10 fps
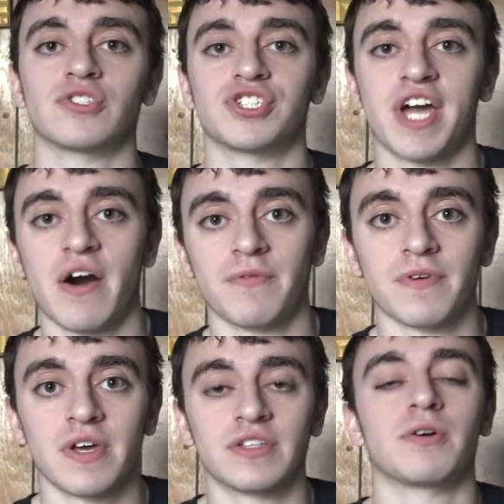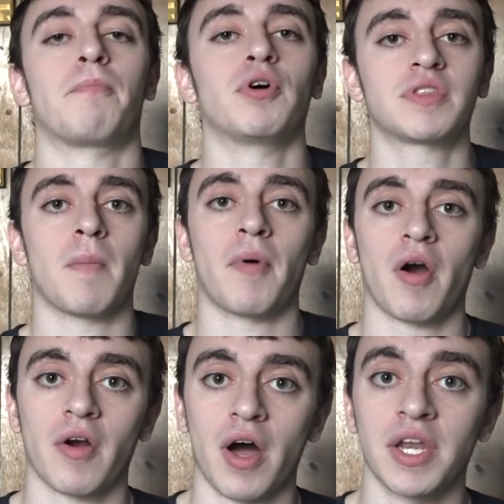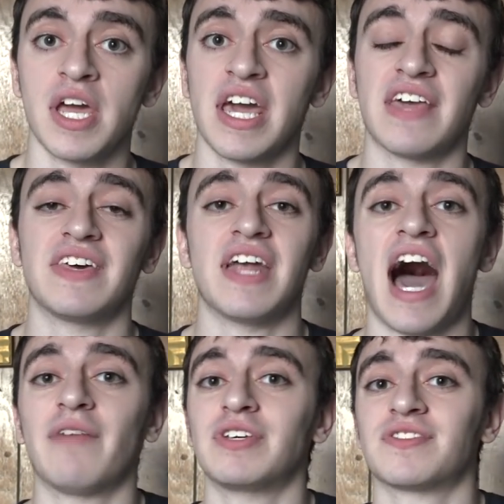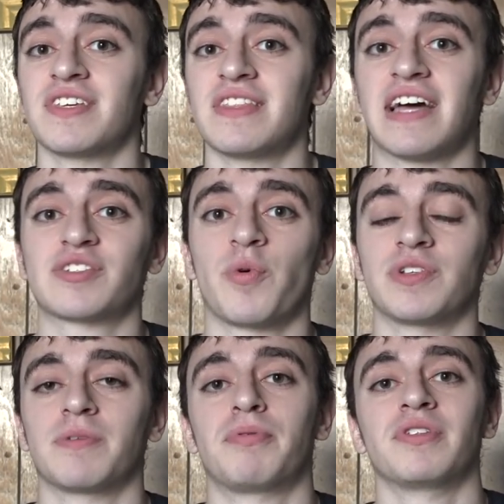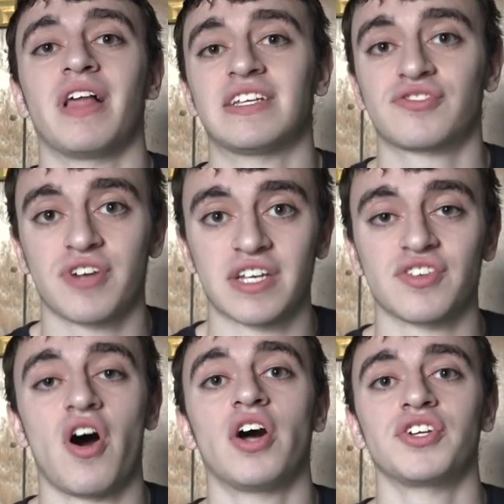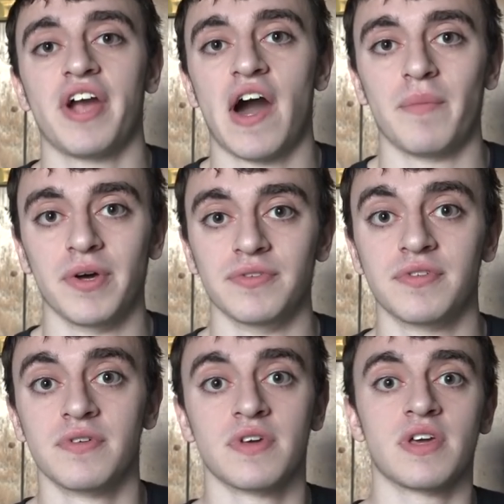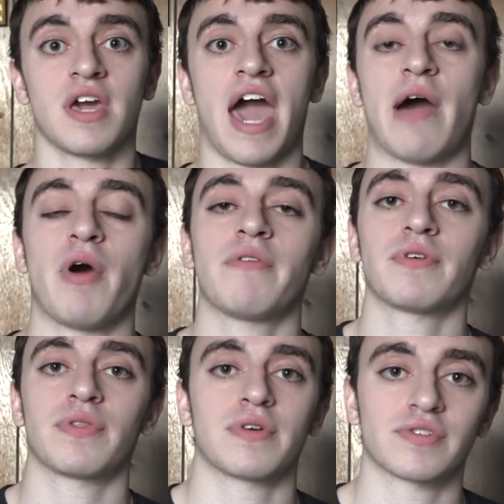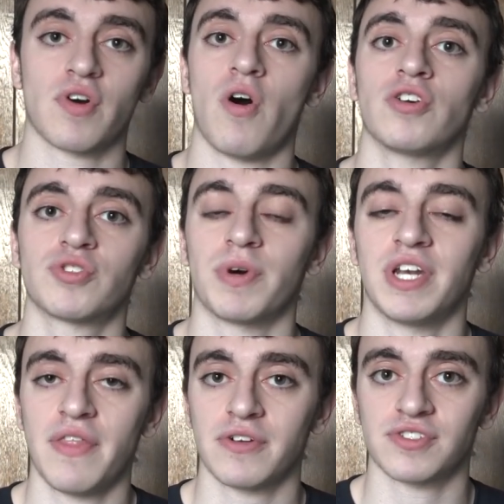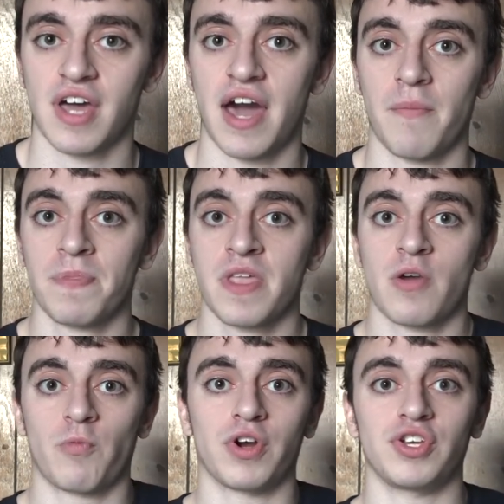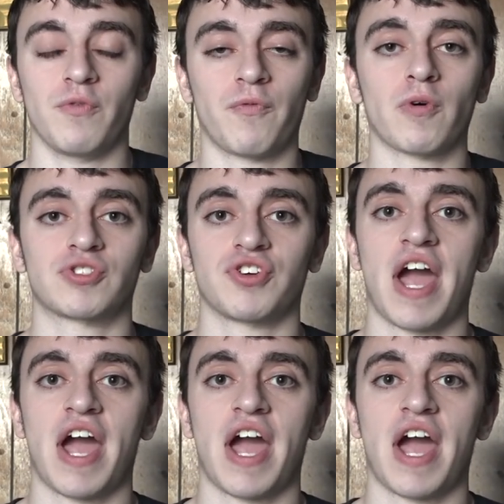shelf to put the bar on, and then obviously that's going to put less stress on your elbows. However, there's also another style where you force your